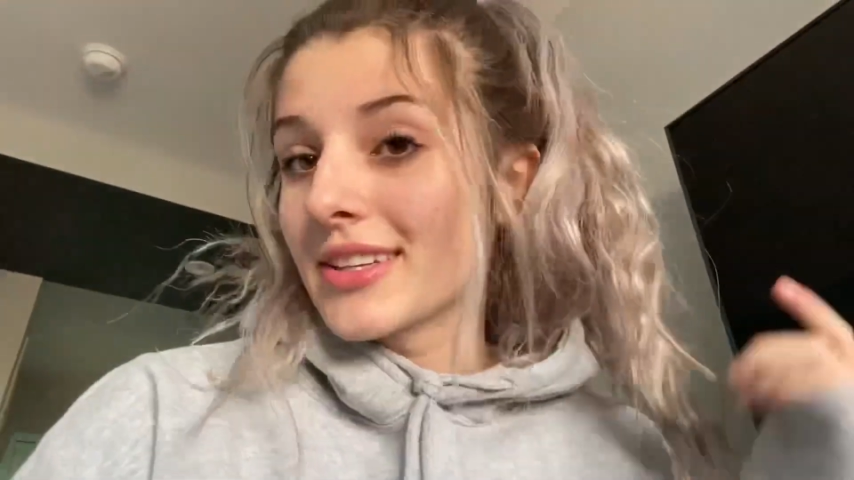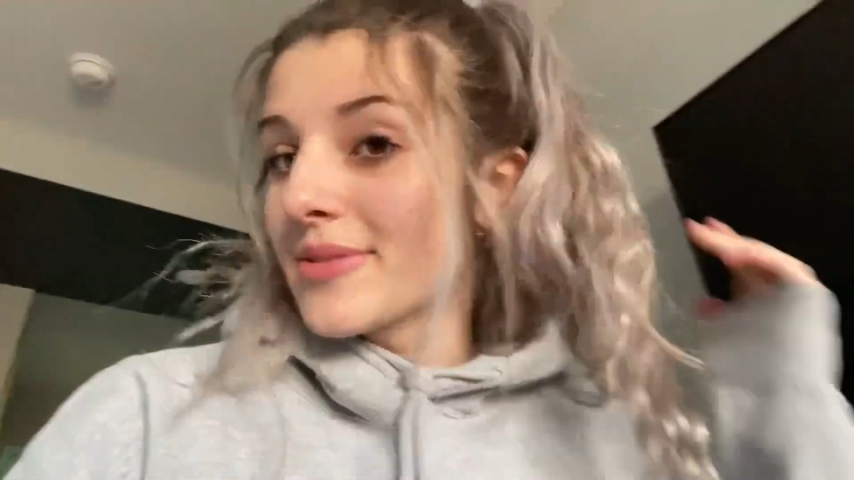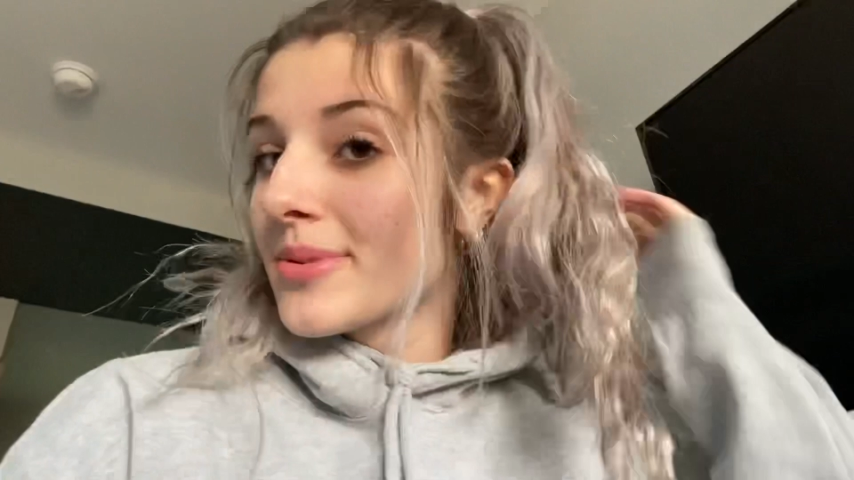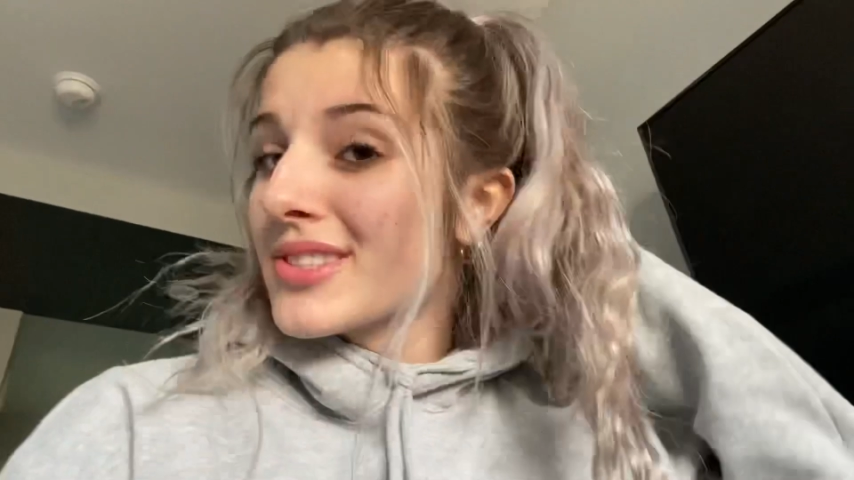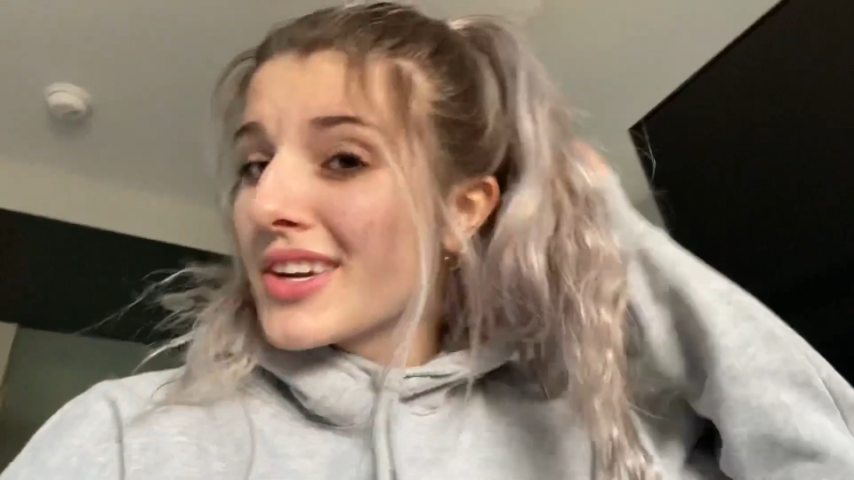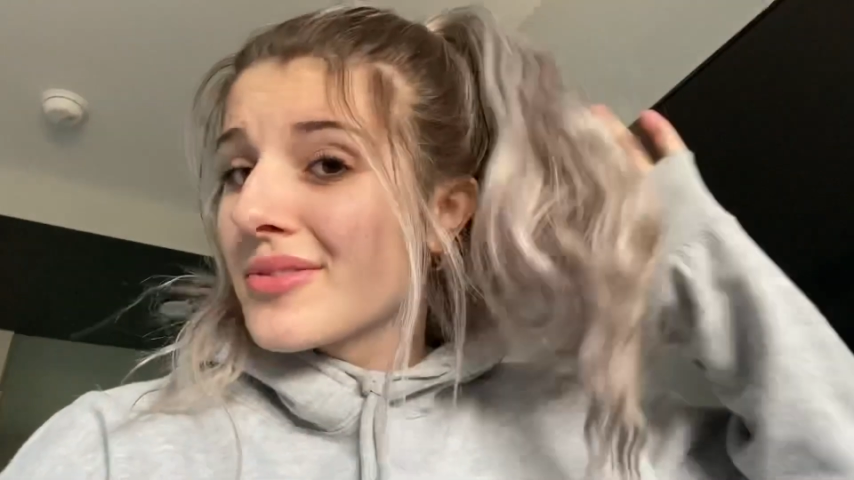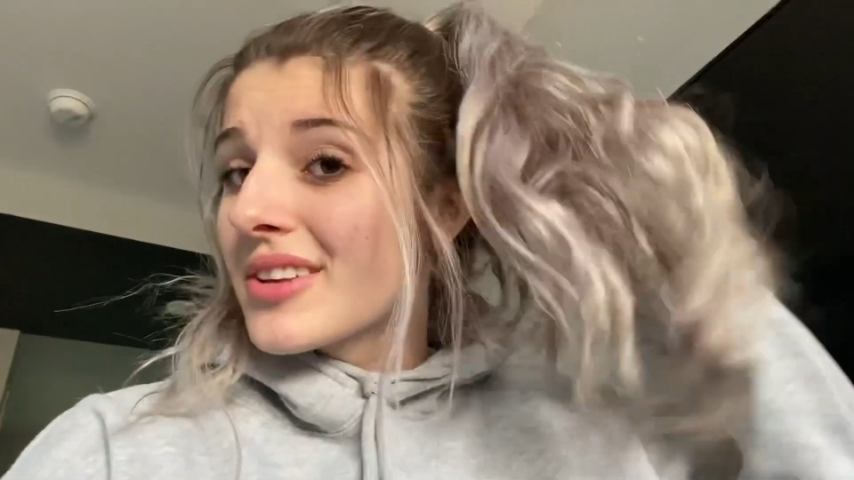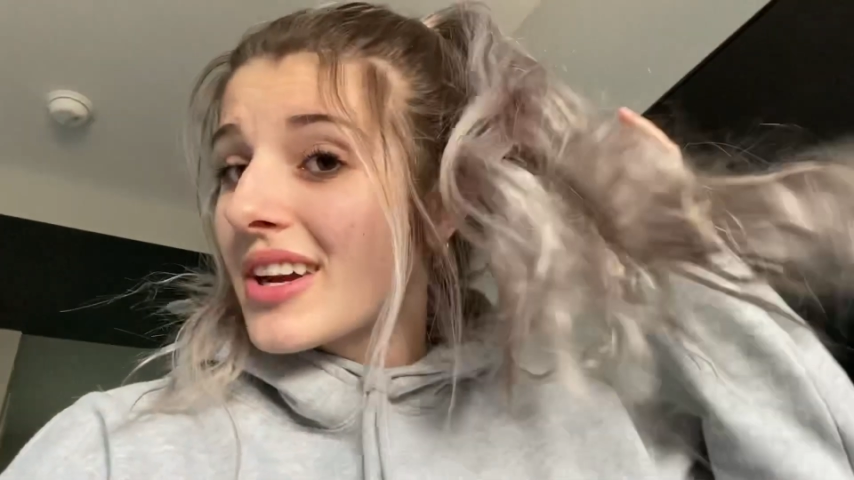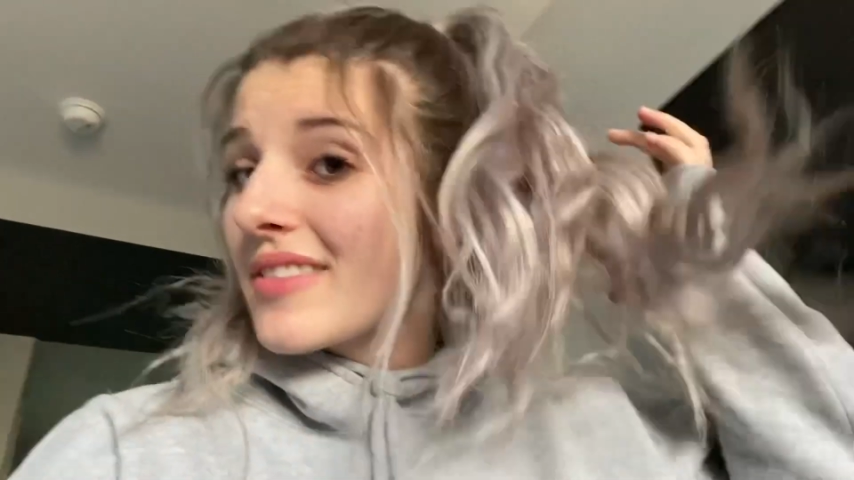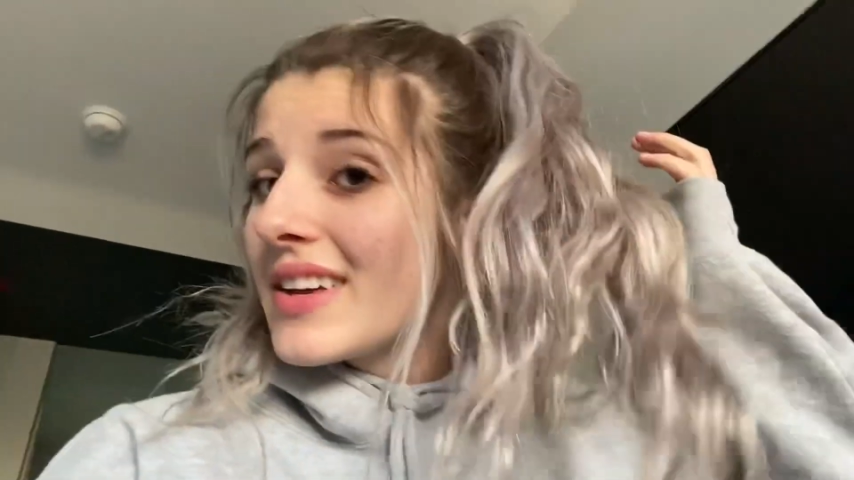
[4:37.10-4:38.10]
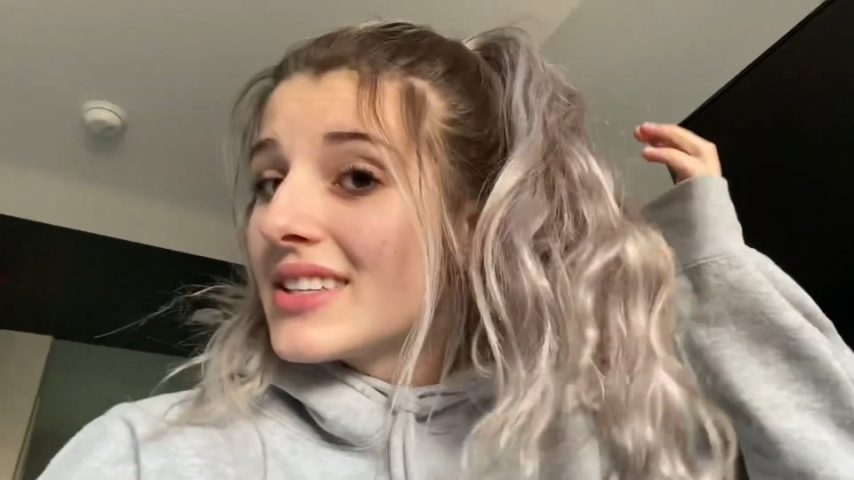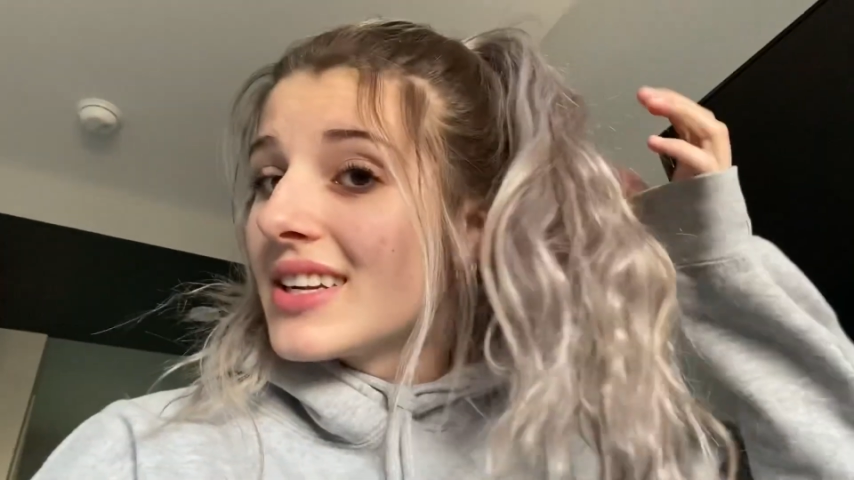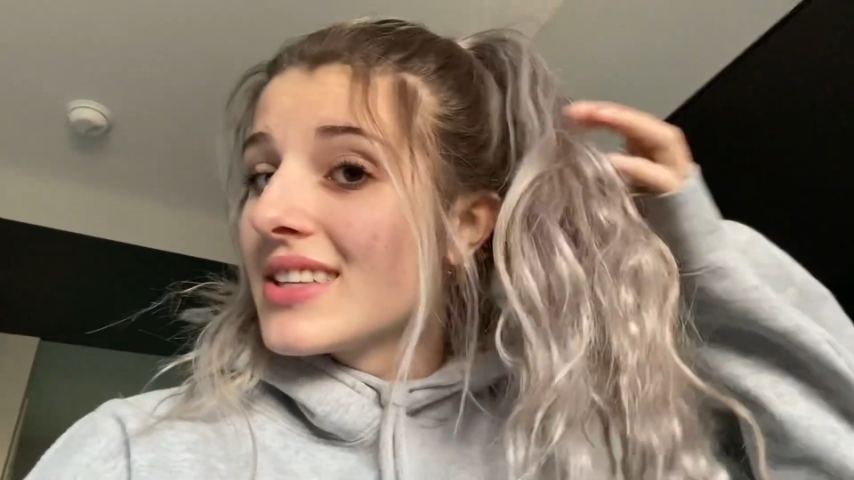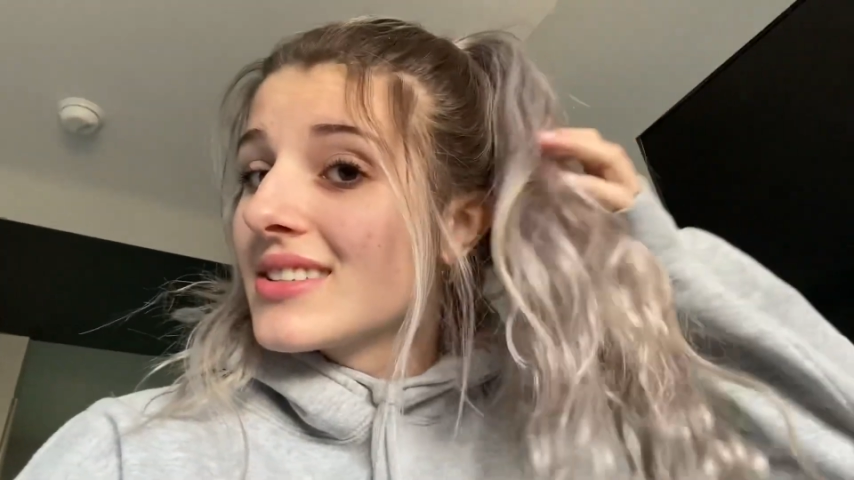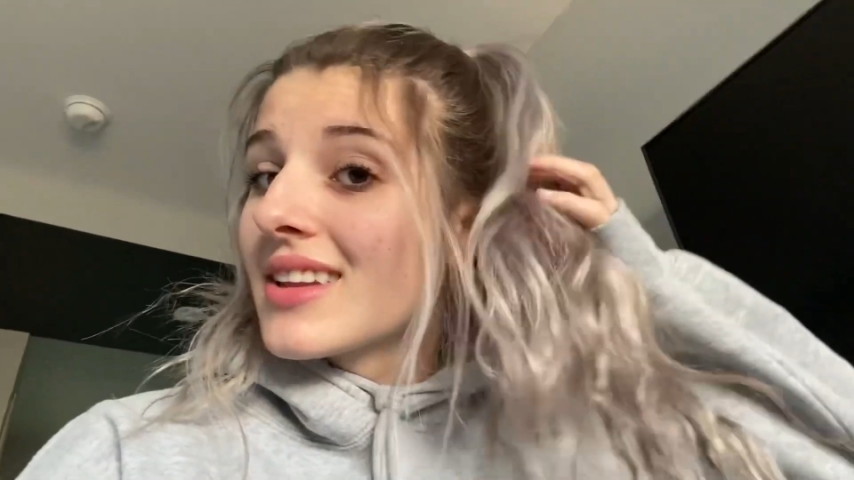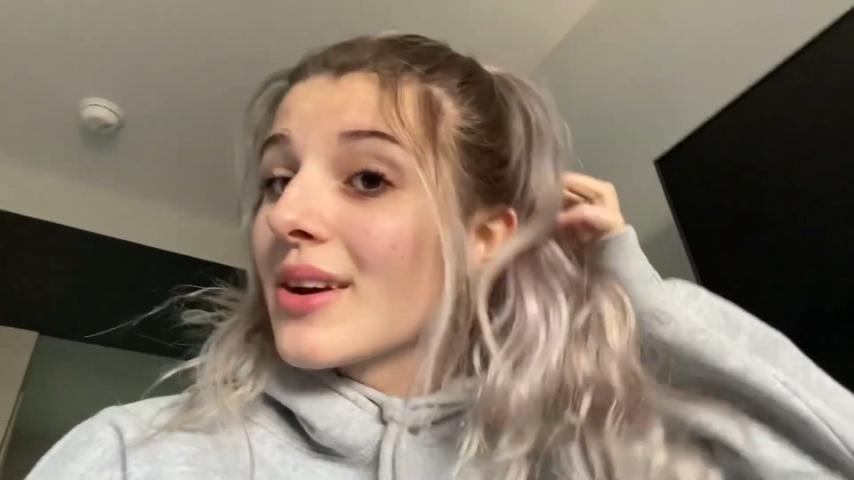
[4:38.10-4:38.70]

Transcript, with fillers: which I don't think I've had Denny's in like